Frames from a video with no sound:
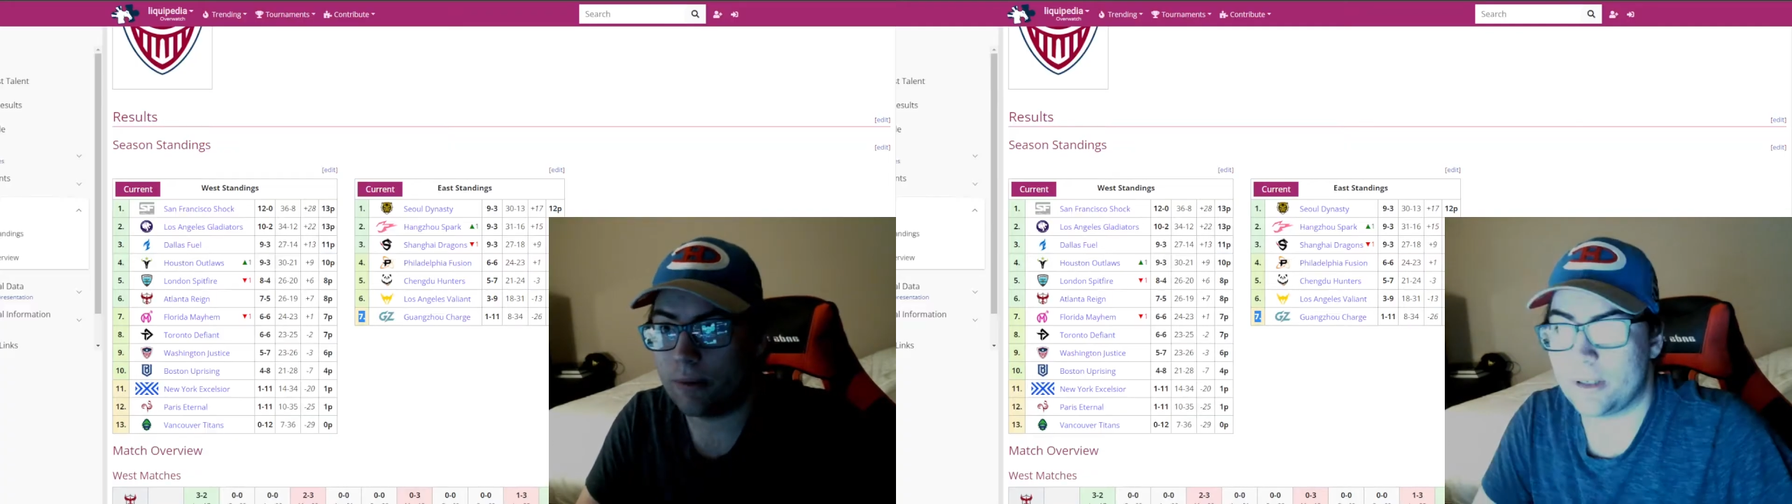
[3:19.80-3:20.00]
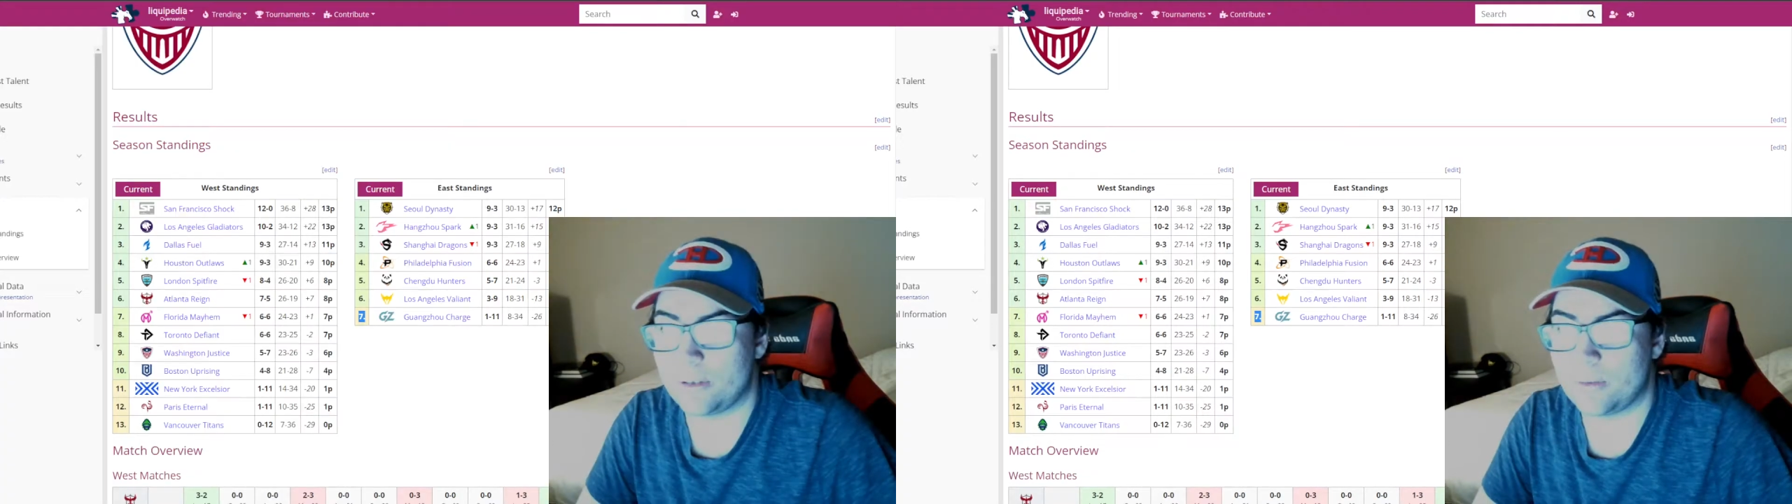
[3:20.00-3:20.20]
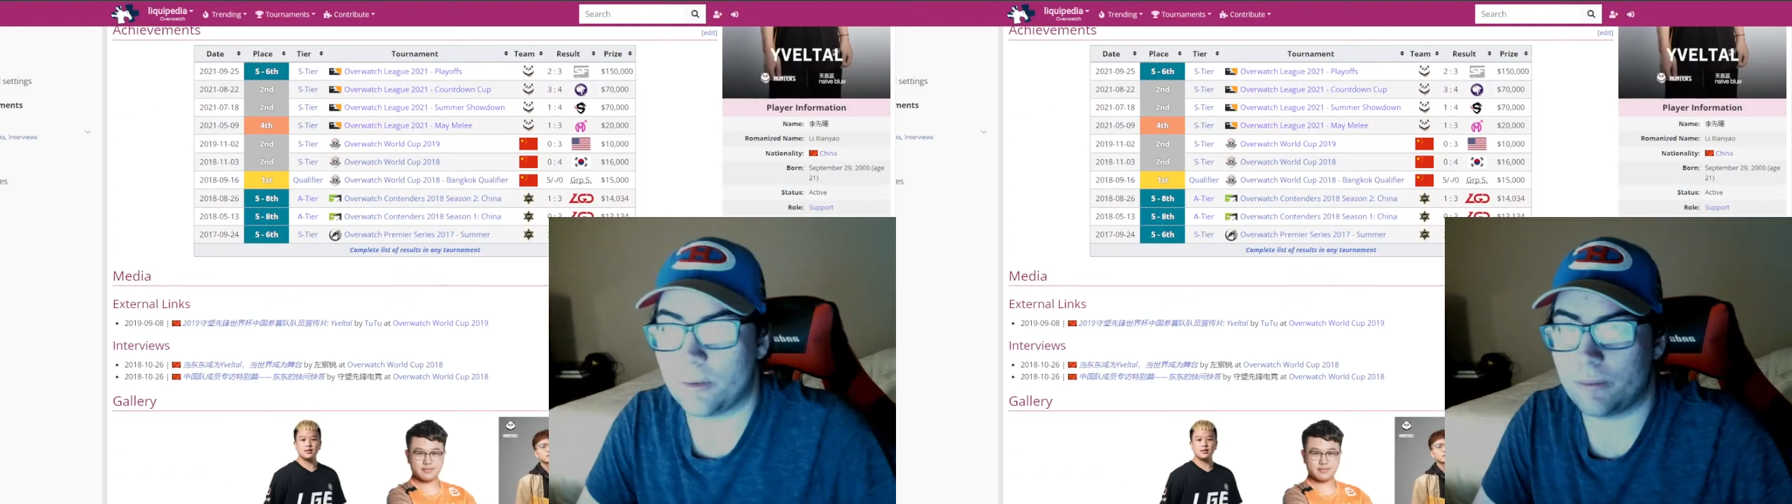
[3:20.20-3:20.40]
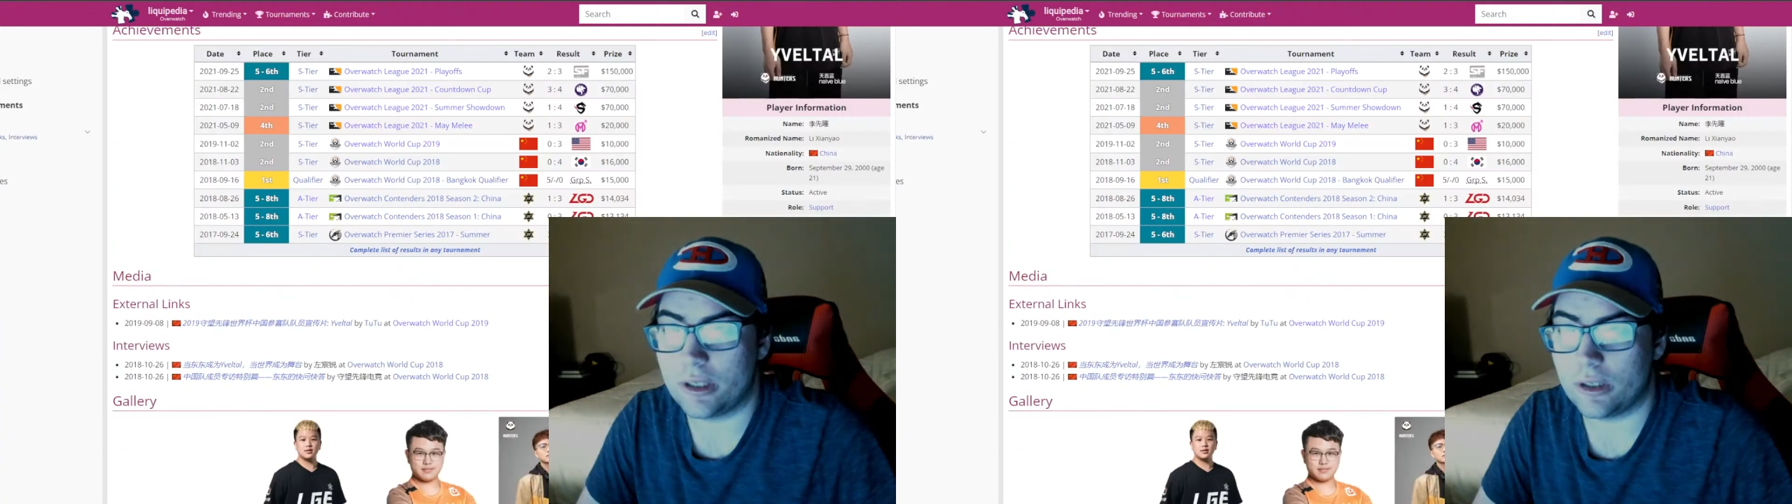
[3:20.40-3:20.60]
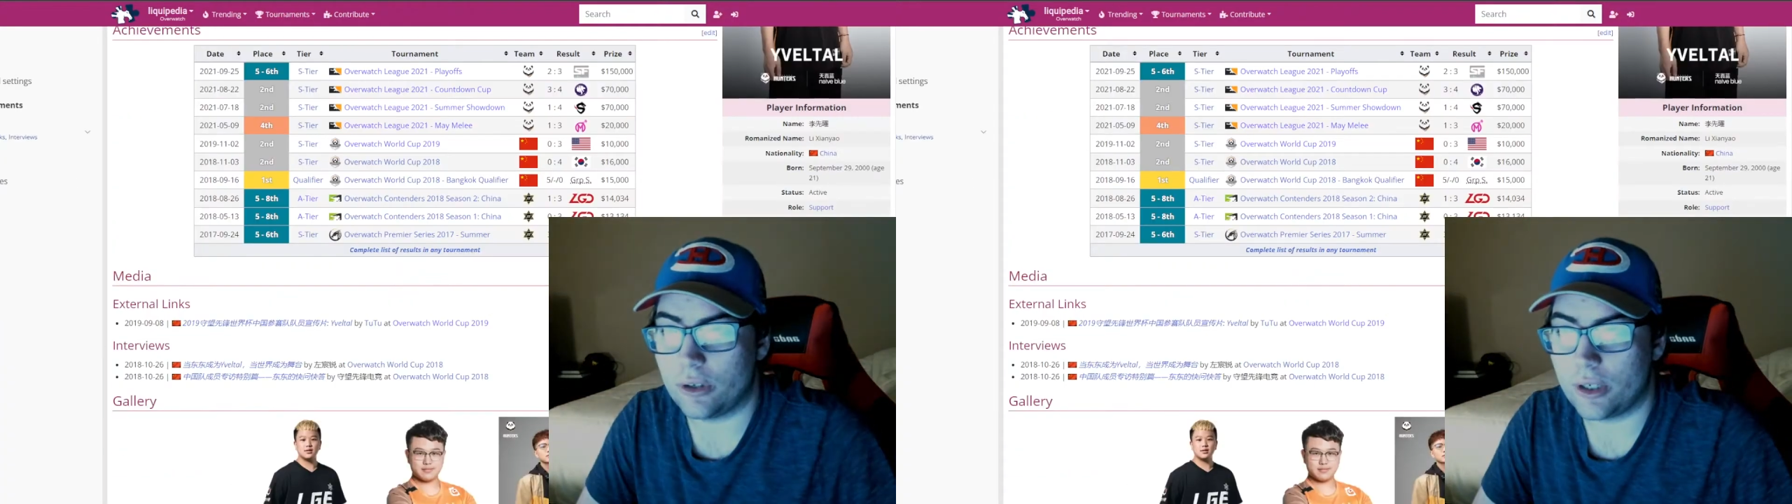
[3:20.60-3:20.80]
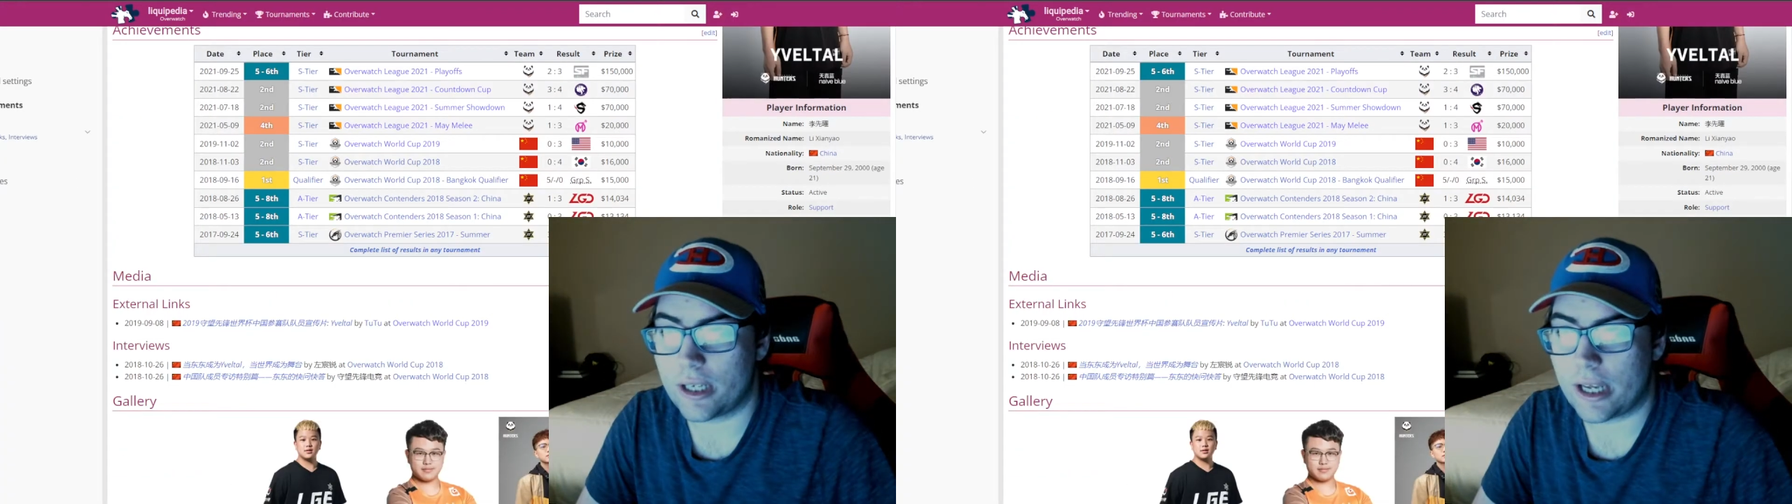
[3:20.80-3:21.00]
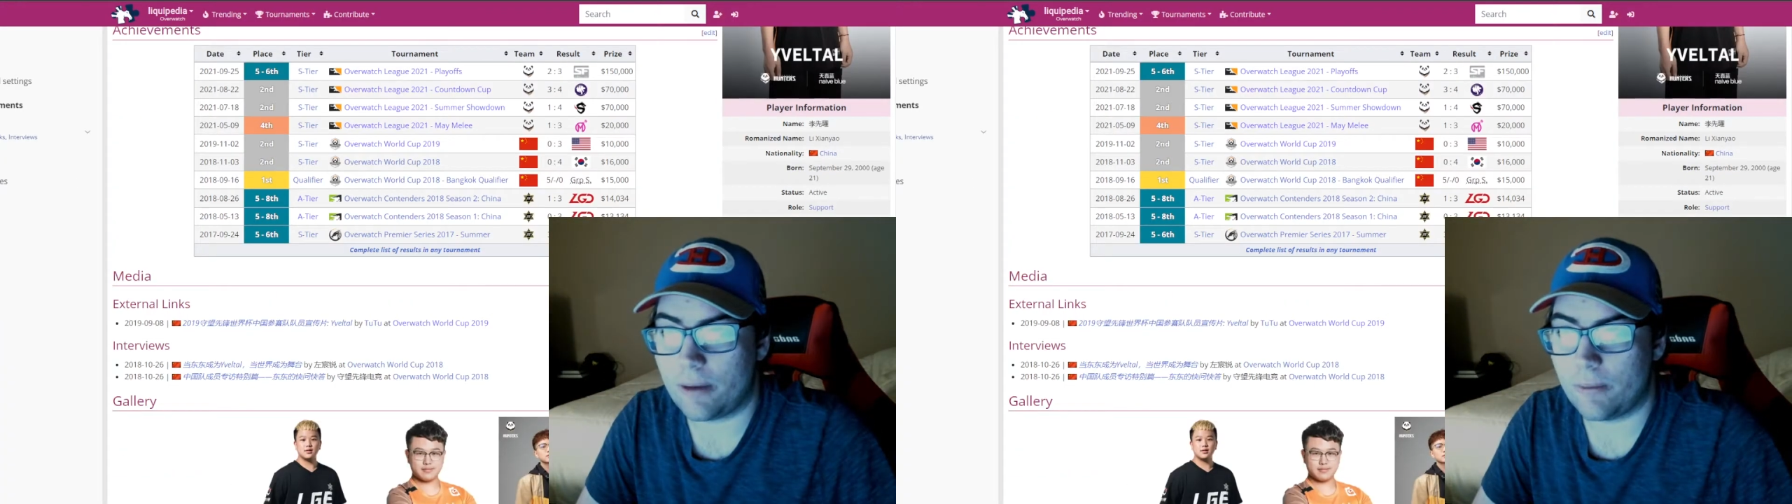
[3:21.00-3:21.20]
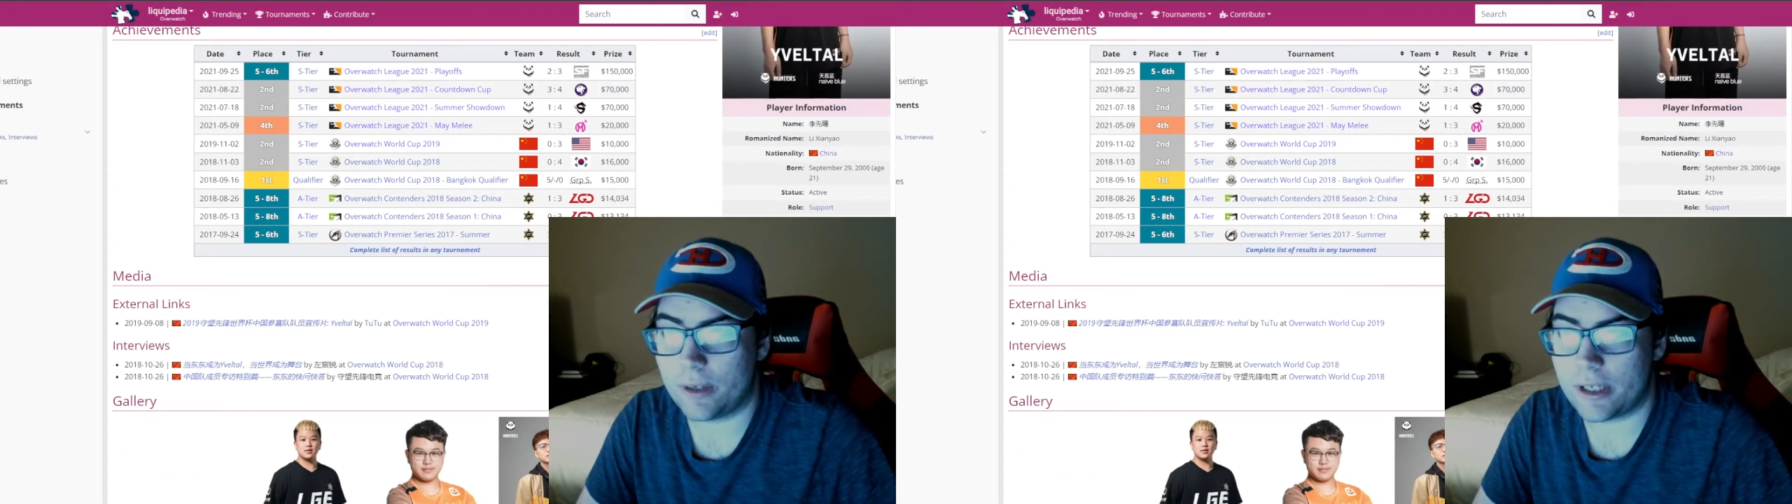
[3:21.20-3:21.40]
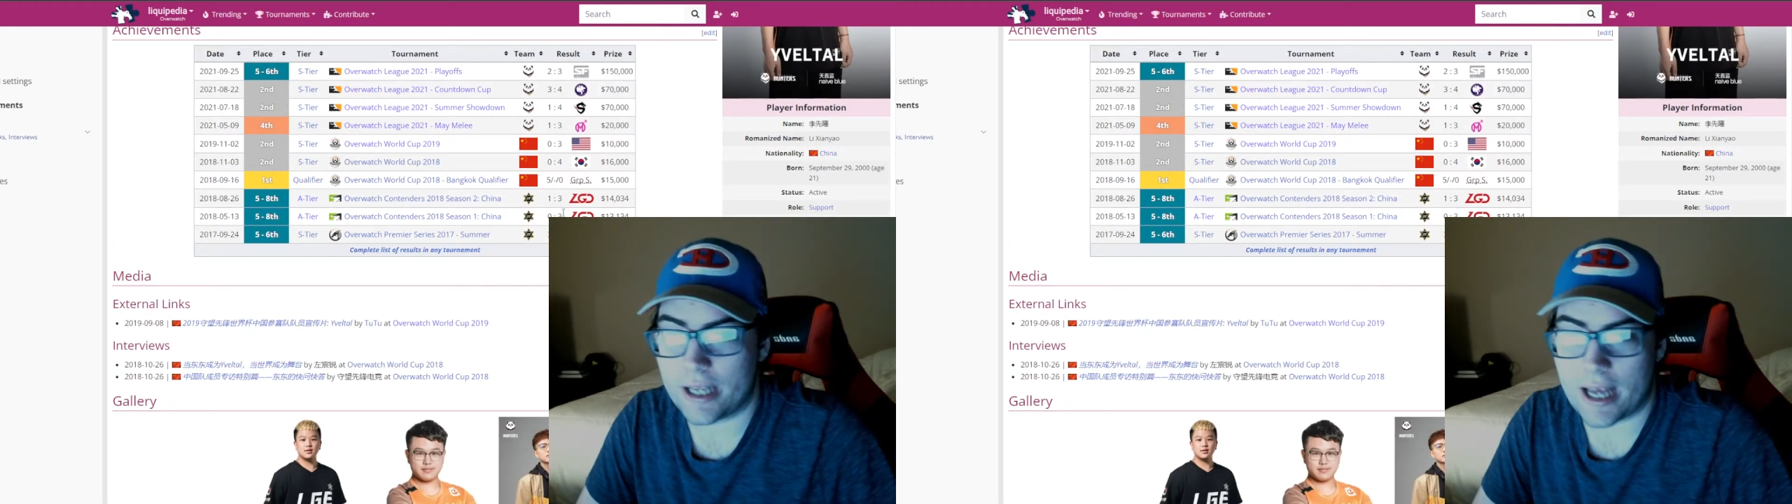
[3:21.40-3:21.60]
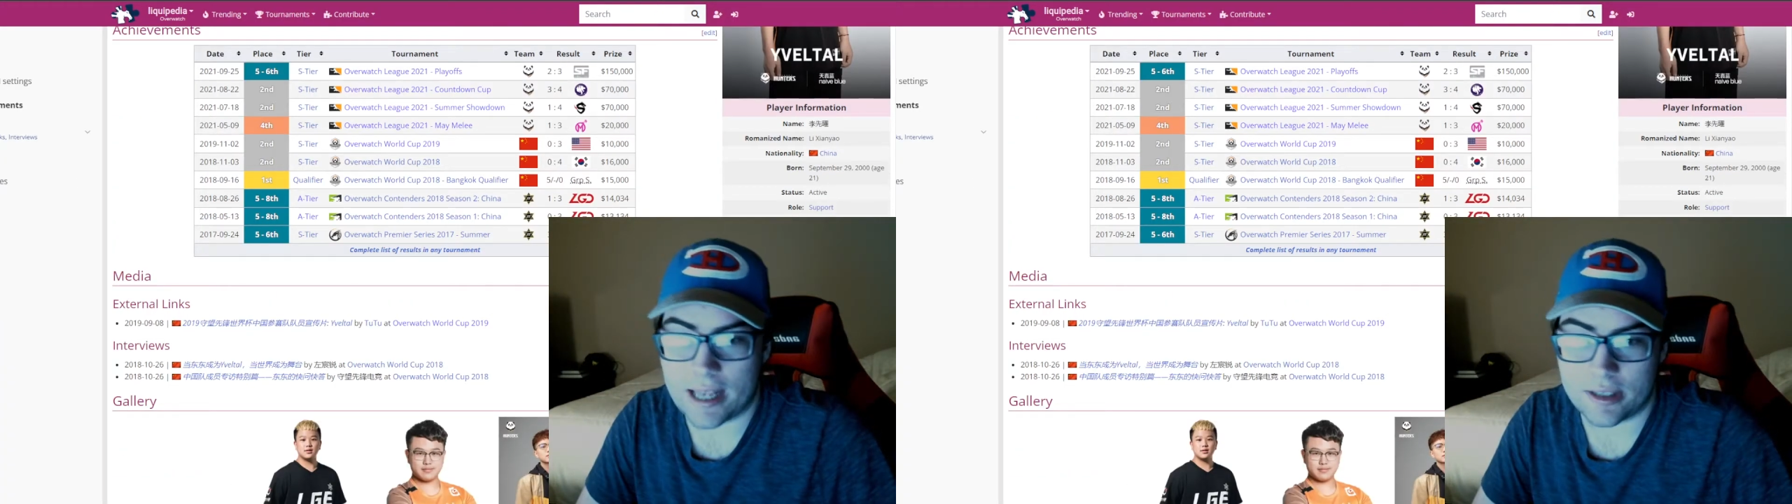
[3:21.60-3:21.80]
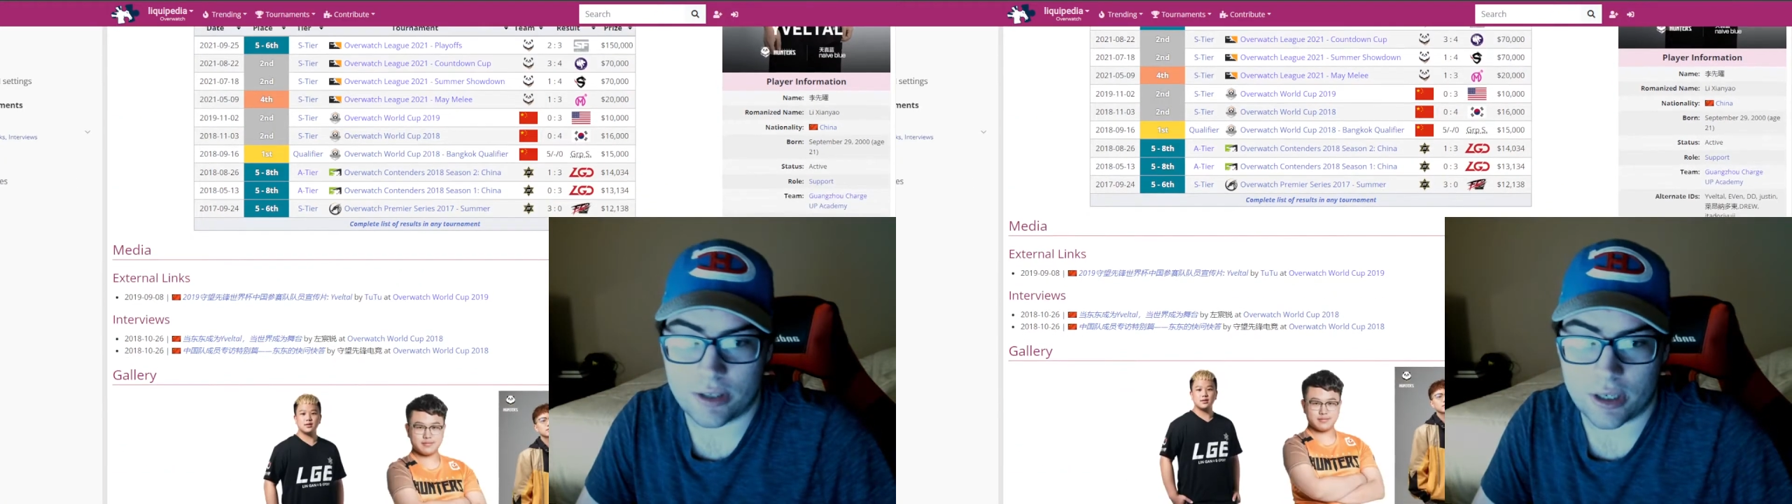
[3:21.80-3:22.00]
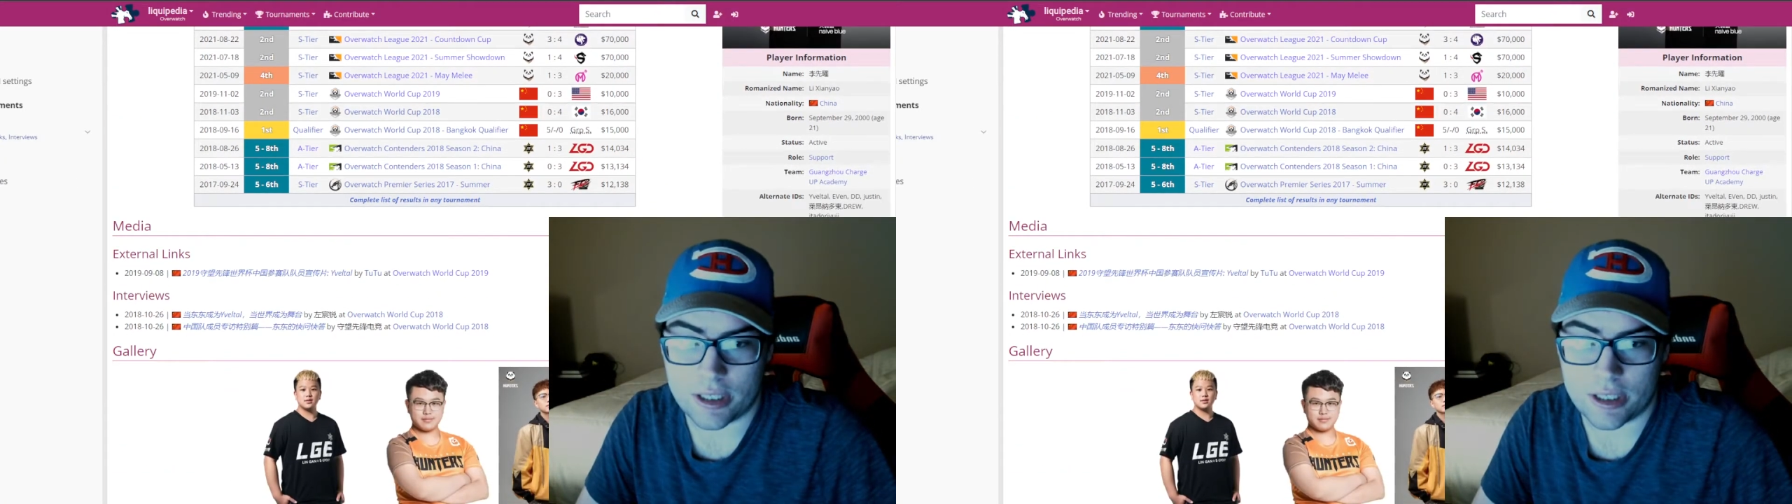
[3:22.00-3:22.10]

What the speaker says: can look at what he has done.